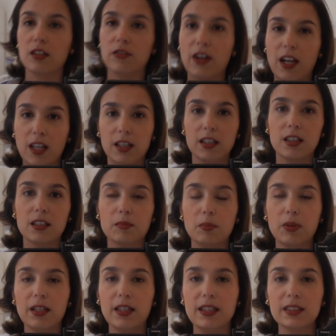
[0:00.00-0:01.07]
of elegant
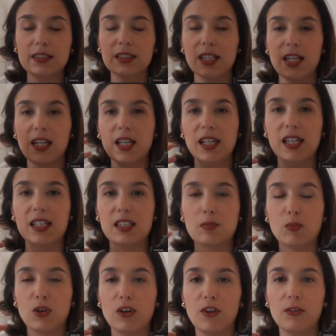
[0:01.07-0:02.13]
place. It's
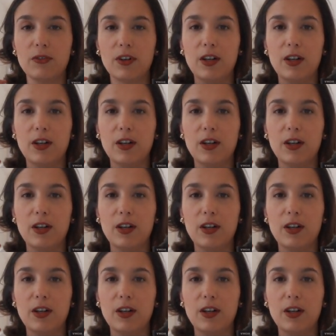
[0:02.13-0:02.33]
more of a